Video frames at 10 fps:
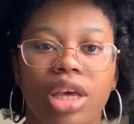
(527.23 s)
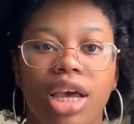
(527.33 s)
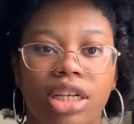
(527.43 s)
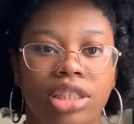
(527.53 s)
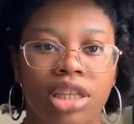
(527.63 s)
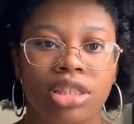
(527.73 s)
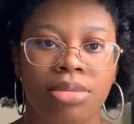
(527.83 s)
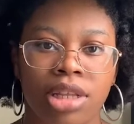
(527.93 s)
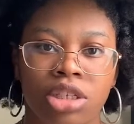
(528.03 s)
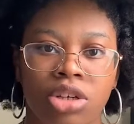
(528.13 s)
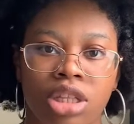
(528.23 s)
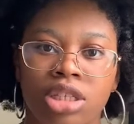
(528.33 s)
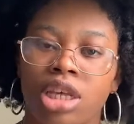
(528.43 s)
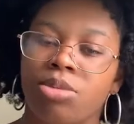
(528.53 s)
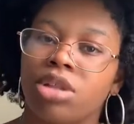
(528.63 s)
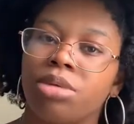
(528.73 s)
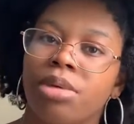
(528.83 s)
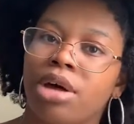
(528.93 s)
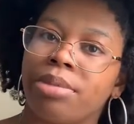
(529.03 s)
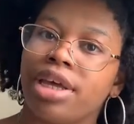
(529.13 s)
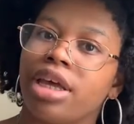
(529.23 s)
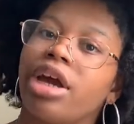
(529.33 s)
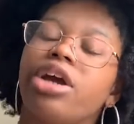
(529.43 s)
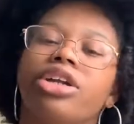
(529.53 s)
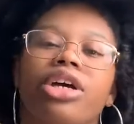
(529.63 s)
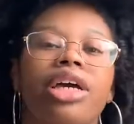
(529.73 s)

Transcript: And she ends up entering this team with our male main character.